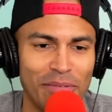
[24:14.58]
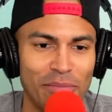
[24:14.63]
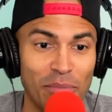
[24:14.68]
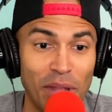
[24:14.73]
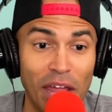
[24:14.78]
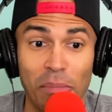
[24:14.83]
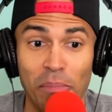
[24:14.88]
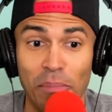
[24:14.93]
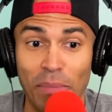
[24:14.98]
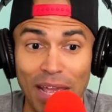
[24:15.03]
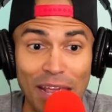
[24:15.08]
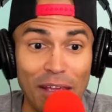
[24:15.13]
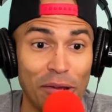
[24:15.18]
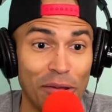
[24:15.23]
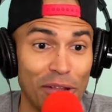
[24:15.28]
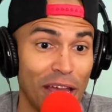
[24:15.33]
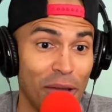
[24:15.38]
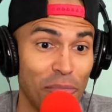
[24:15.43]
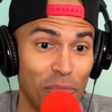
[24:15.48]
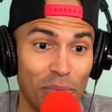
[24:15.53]
like me,
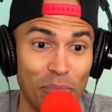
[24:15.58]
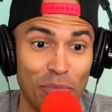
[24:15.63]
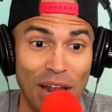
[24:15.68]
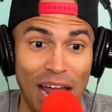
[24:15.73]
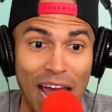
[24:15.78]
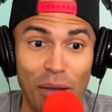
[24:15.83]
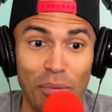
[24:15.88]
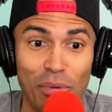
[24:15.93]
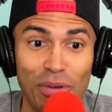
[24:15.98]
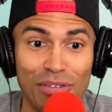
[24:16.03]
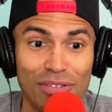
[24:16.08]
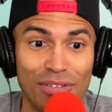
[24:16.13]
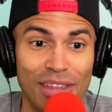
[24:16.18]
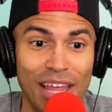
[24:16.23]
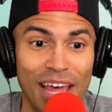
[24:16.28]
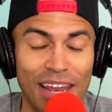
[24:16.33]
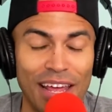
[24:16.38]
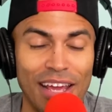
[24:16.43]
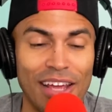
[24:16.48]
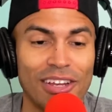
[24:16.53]
like when I was
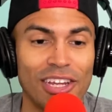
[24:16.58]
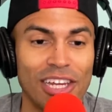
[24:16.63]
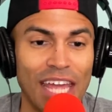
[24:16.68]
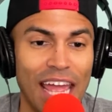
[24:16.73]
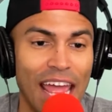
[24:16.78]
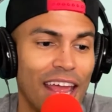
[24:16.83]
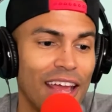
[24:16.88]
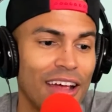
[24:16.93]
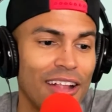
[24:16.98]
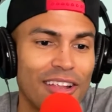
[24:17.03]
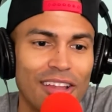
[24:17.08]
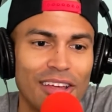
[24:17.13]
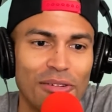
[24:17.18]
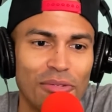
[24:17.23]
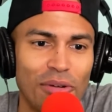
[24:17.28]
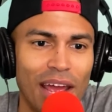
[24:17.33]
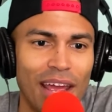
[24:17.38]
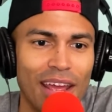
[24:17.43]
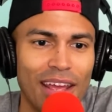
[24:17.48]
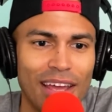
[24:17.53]
that age, gangly,
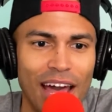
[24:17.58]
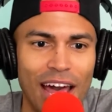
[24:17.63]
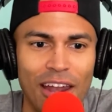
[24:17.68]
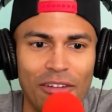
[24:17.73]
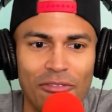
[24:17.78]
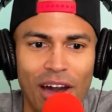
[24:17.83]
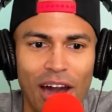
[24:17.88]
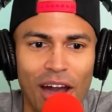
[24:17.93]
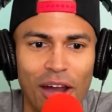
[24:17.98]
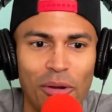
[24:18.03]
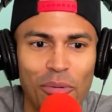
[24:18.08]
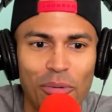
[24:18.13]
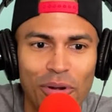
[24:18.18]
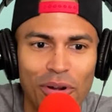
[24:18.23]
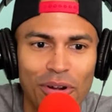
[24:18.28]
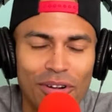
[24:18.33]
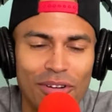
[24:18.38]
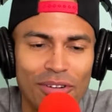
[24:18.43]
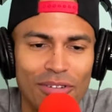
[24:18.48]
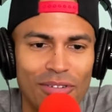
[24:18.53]
right? Kind of
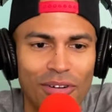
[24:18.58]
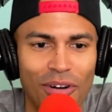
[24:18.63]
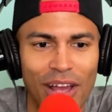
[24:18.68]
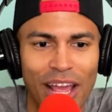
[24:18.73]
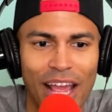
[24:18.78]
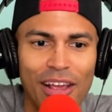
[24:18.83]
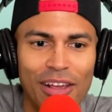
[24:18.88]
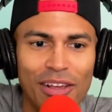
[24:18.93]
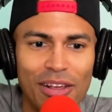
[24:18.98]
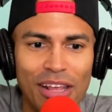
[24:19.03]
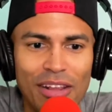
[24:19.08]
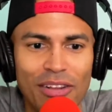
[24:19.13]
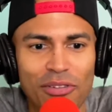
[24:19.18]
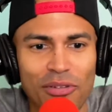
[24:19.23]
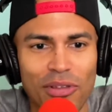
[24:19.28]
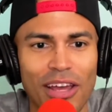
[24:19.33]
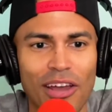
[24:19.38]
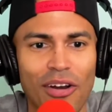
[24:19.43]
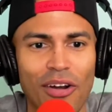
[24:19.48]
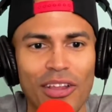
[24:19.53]
awkward.
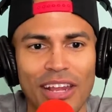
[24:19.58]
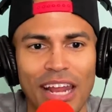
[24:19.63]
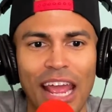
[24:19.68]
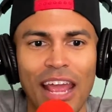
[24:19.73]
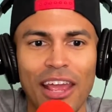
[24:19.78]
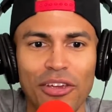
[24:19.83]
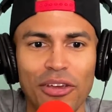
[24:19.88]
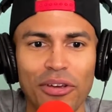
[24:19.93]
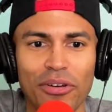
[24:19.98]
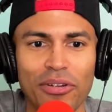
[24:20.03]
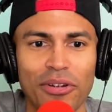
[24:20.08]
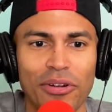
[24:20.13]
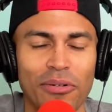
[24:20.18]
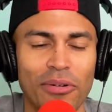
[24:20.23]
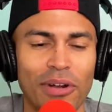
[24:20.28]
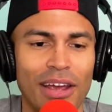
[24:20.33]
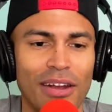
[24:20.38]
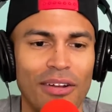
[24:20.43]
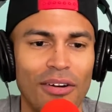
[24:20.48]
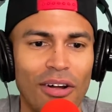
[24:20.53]
They call it angular,
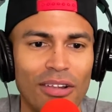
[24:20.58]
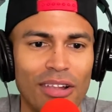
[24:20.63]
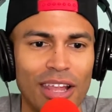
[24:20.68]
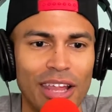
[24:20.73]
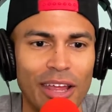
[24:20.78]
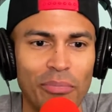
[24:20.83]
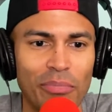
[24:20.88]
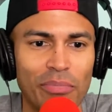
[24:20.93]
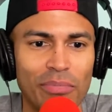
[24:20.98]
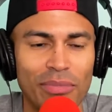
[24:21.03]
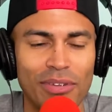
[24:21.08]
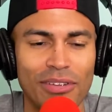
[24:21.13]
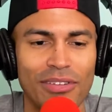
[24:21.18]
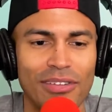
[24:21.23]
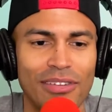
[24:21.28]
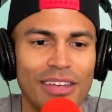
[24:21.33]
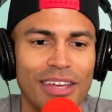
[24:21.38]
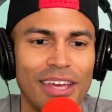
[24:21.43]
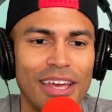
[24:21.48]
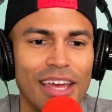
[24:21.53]
right? All
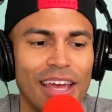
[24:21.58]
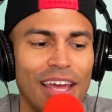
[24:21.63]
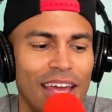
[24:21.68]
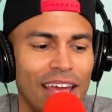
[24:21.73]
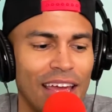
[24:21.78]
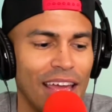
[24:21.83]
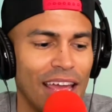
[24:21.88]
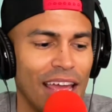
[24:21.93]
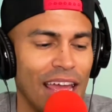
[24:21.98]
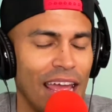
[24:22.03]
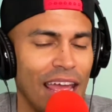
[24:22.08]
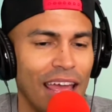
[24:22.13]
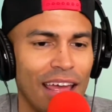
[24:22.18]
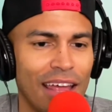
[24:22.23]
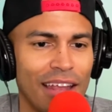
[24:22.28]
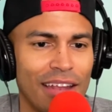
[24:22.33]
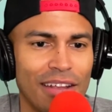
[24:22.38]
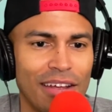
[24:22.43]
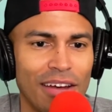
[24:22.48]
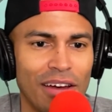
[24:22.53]
limbs,
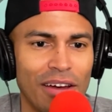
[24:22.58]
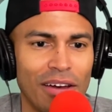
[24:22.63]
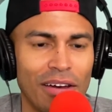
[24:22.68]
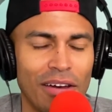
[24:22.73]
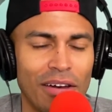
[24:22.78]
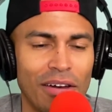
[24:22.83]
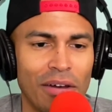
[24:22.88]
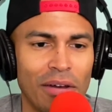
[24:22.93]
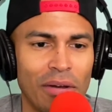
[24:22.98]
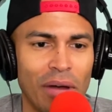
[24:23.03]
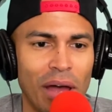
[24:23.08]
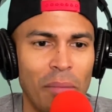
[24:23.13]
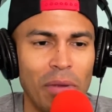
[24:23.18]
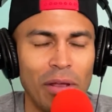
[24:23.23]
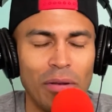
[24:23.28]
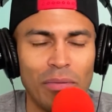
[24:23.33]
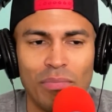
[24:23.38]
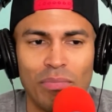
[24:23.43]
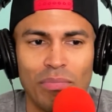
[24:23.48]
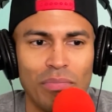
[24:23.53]
and I
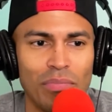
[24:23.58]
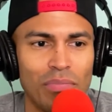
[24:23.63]
mean,